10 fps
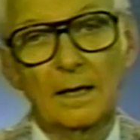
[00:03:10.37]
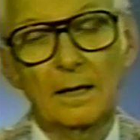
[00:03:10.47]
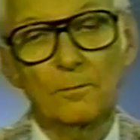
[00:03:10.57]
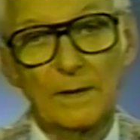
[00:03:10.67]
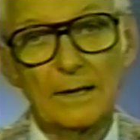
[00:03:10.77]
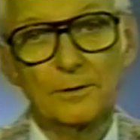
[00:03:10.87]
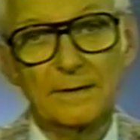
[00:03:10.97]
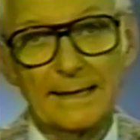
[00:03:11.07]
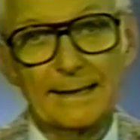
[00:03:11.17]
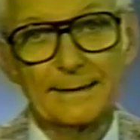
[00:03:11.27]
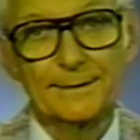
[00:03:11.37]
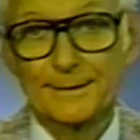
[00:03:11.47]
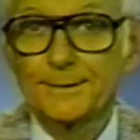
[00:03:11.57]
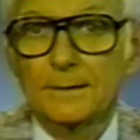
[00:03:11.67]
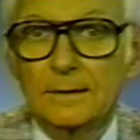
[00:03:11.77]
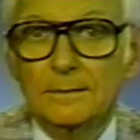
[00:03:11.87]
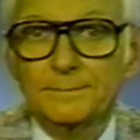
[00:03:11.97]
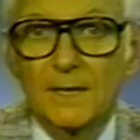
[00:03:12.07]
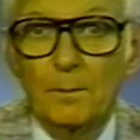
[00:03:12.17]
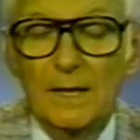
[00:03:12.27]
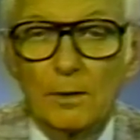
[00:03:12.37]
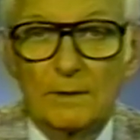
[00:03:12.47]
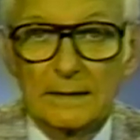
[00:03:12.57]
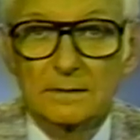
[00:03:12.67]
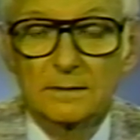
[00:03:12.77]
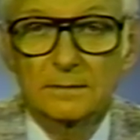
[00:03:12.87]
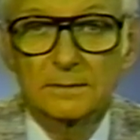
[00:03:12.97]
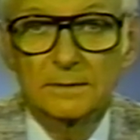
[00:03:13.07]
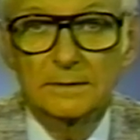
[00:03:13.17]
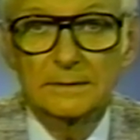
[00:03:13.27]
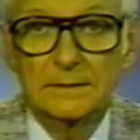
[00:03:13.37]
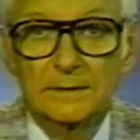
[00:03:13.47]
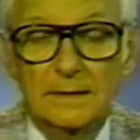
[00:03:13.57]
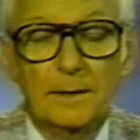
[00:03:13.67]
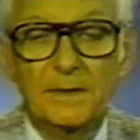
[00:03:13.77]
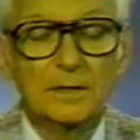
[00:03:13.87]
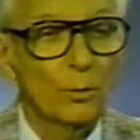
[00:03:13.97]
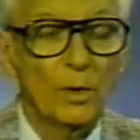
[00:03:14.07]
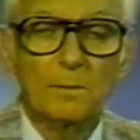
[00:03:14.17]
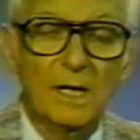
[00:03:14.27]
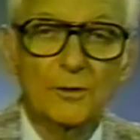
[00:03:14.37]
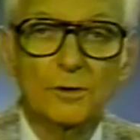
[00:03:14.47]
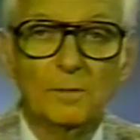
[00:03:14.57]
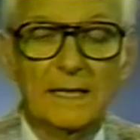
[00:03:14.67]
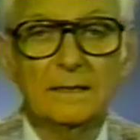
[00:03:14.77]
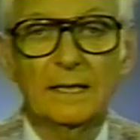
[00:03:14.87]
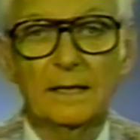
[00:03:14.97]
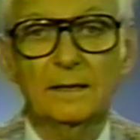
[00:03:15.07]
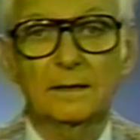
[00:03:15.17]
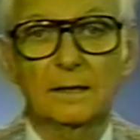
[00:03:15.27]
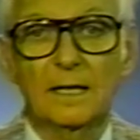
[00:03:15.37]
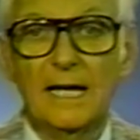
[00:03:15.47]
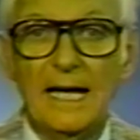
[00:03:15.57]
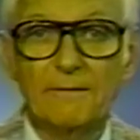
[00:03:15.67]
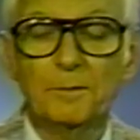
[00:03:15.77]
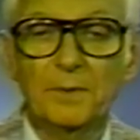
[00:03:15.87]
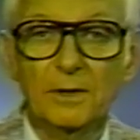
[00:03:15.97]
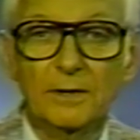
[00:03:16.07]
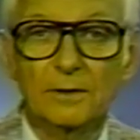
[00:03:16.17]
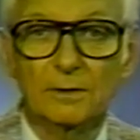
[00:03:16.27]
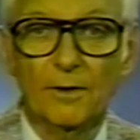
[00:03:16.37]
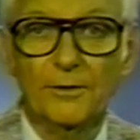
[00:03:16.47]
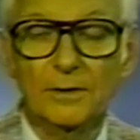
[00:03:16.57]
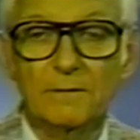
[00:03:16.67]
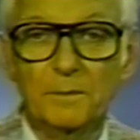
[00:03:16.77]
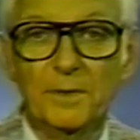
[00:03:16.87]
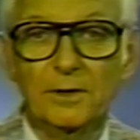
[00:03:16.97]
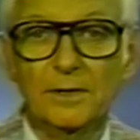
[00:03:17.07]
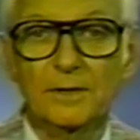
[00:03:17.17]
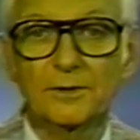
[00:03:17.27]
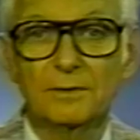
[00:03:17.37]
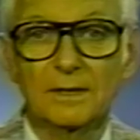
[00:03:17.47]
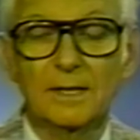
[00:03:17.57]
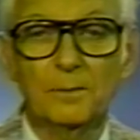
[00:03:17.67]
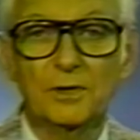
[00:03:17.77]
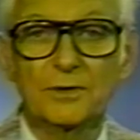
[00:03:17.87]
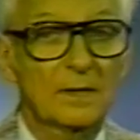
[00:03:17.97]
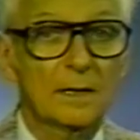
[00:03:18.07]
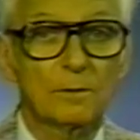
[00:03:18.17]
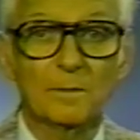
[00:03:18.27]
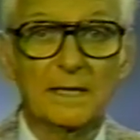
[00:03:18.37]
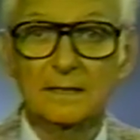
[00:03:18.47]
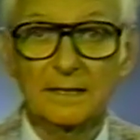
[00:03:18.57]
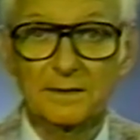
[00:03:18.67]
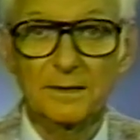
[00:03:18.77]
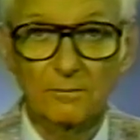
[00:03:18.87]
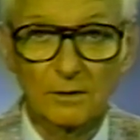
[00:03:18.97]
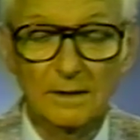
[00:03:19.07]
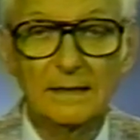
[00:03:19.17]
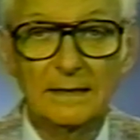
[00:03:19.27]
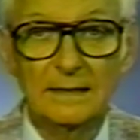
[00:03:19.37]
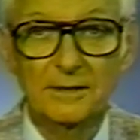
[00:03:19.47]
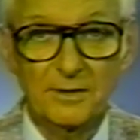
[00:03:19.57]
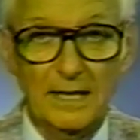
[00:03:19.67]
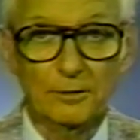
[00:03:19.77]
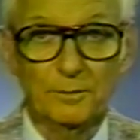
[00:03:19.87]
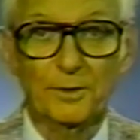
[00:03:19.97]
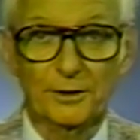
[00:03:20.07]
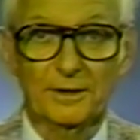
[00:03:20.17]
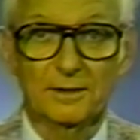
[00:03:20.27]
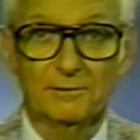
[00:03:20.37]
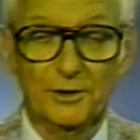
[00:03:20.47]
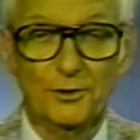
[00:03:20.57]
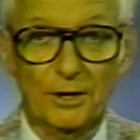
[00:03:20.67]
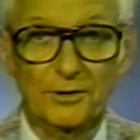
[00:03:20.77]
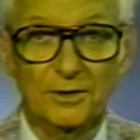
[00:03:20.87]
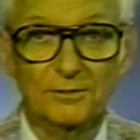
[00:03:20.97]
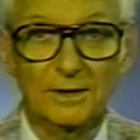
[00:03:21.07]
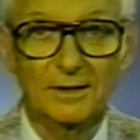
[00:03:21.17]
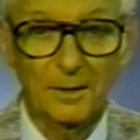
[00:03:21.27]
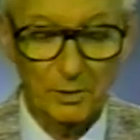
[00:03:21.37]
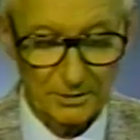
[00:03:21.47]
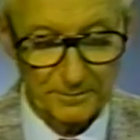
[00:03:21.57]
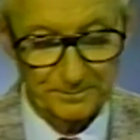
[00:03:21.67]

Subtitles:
rather than until a bell rings. So that means that one module might take a half a period or a third of a period to accomplish. Another one might take several standard periods of instruction to accomplish.